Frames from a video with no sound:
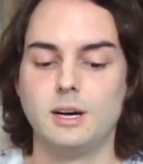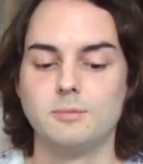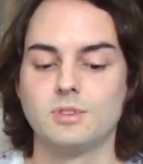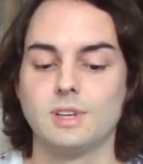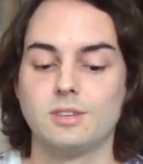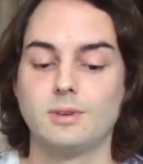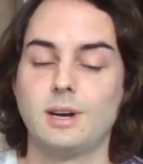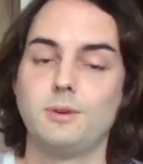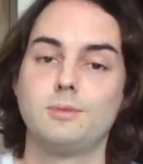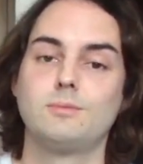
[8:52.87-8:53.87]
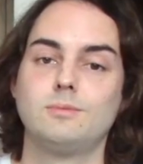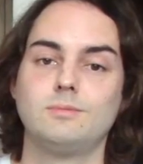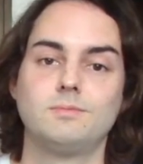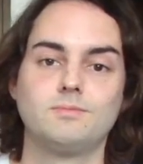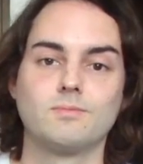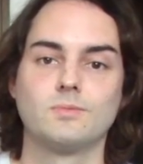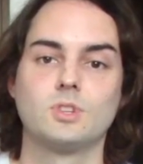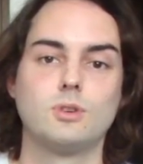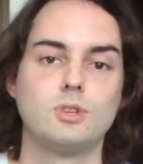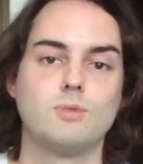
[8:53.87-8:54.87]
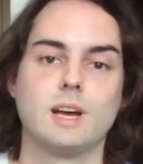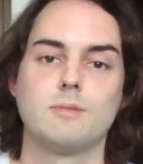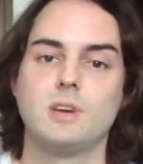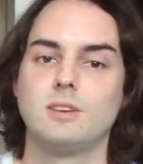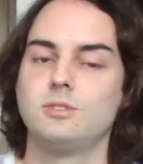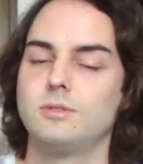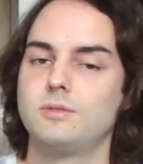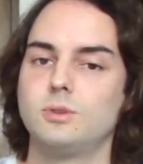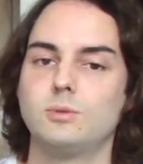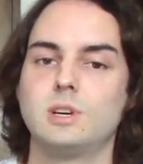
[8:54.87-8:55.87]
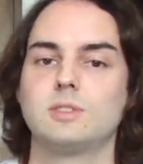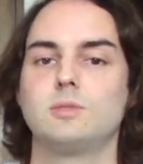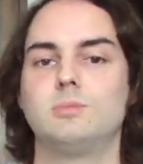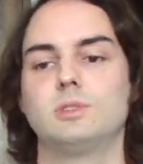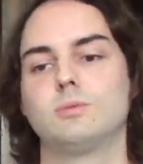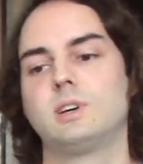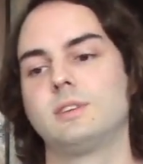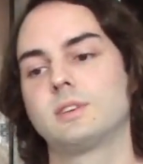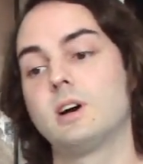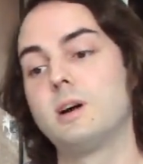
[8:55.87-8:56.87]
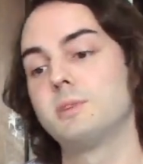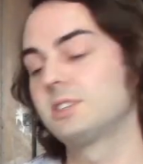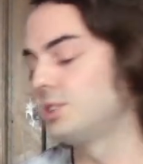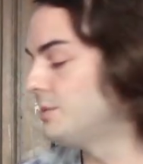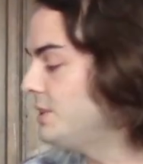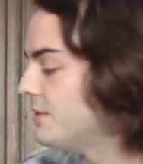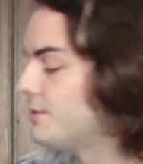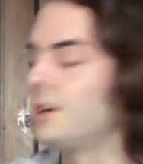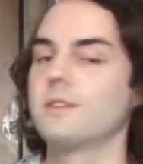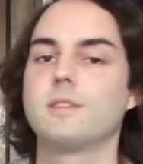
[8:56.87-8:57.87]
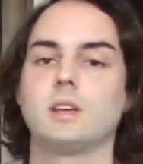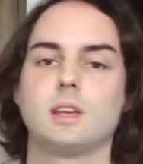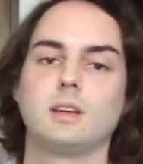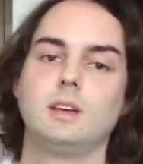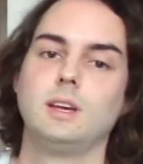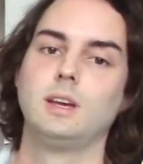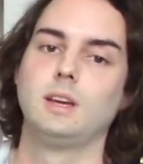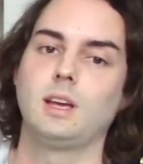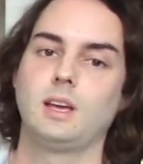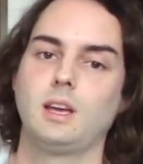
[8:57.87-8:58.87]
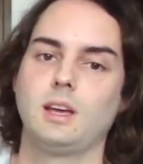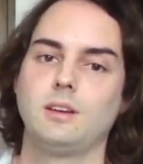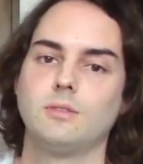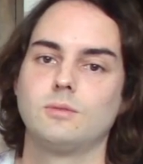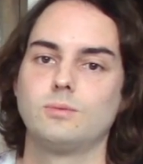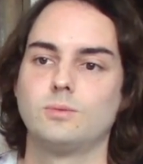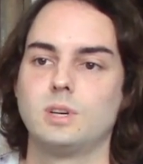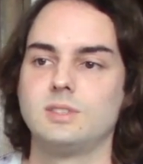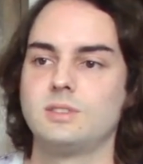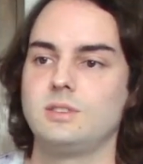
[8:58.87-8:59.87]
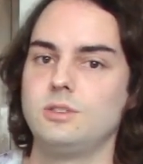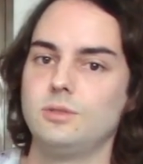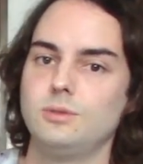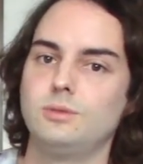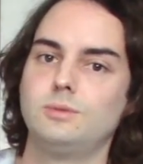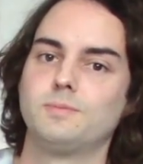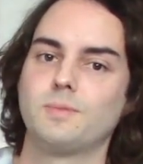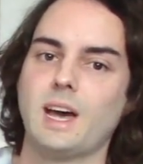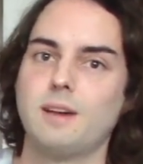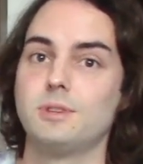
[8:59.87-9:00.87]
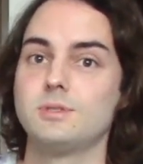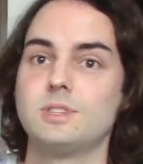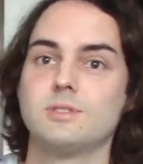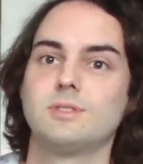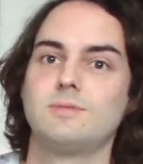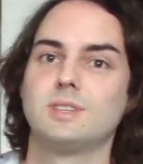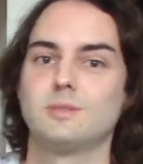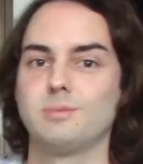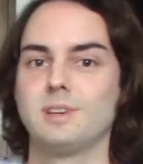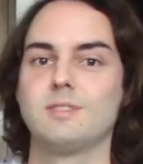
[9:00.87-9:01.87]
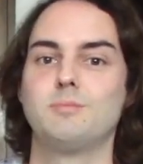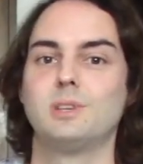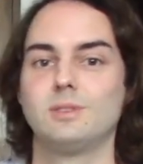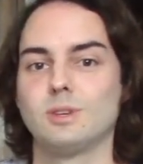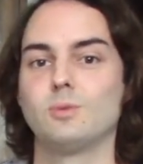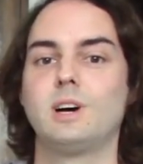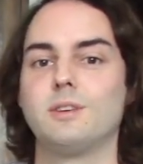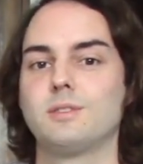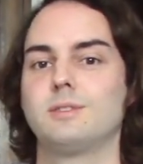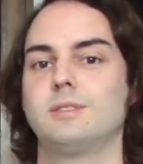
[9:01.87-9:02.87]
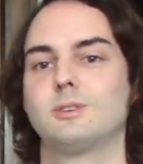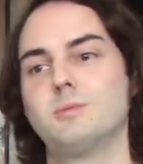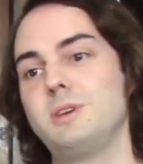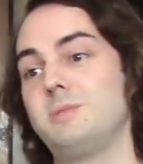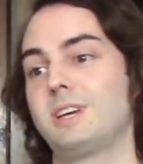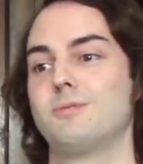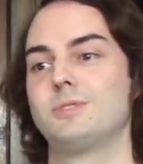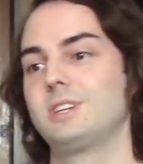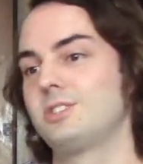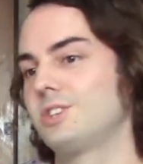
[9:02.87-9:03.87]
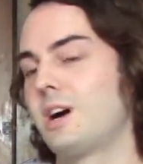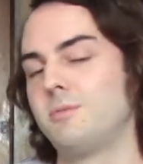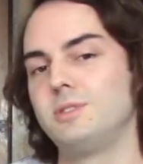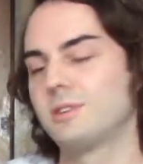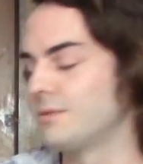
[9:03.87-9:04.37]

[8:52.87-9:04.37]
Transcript: So that's what I would totally recommend to do if you wanted to build wealth. Comics should be a fun thing, and once you have those years of discipline of building wealth, or maybe you get a really good job and you can